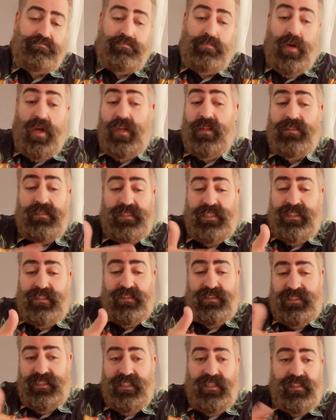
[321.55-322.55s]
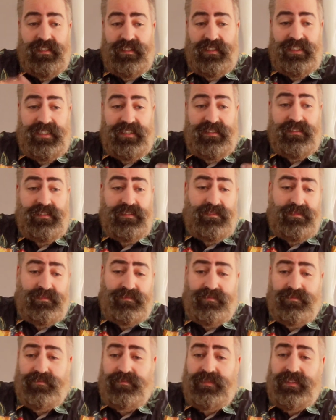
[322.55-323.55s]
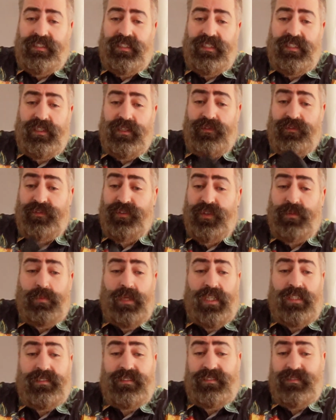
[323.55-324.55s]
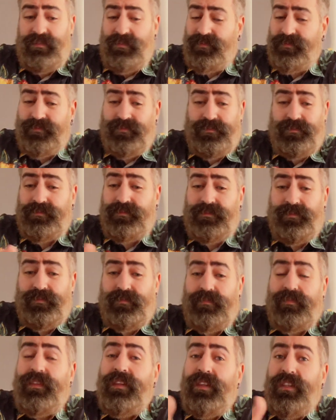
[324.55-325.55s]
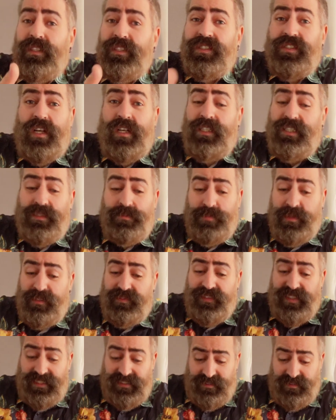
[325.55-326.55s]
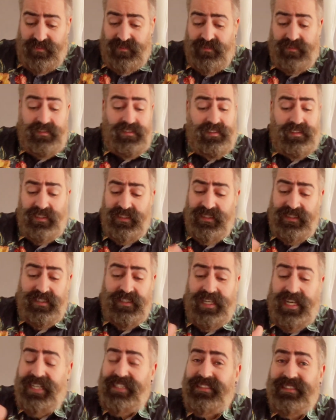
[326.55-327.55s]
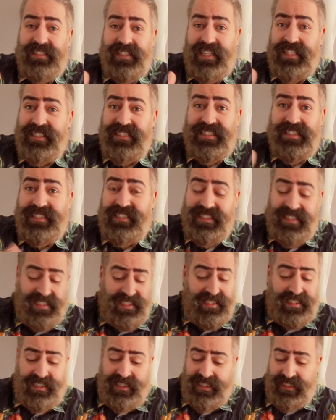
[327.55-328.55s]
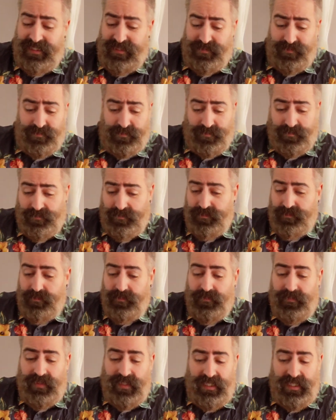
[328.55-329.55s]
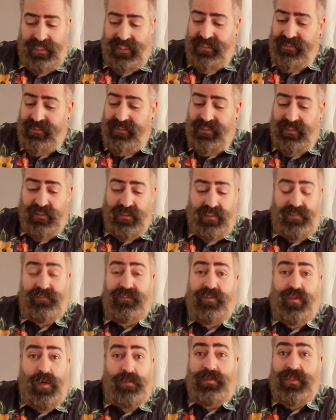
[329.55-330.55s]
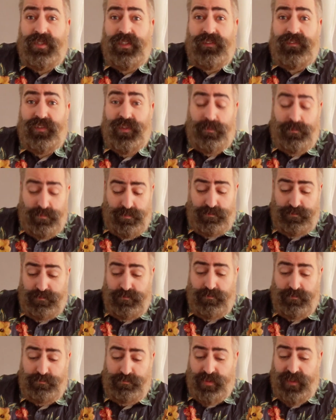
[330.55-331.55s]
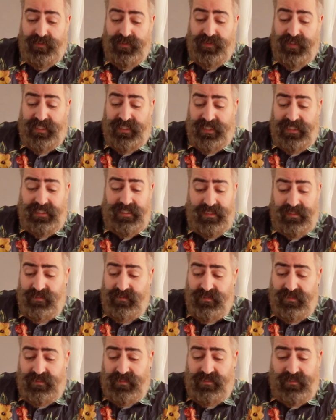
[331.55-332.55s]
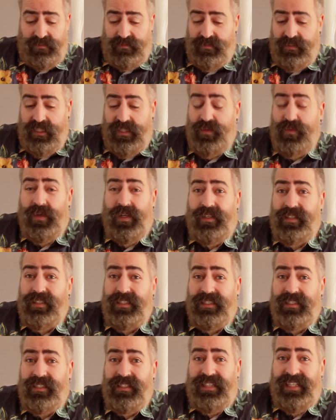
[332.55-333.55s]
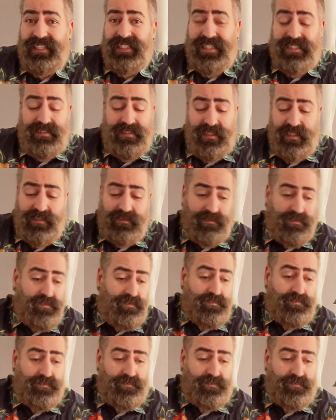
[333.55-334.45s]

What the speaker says: balls that you see on here, little fur balls, the sock is perfect. It still has elasticity. It still conforms to the foot perfectly. It's like wearing a latex glove,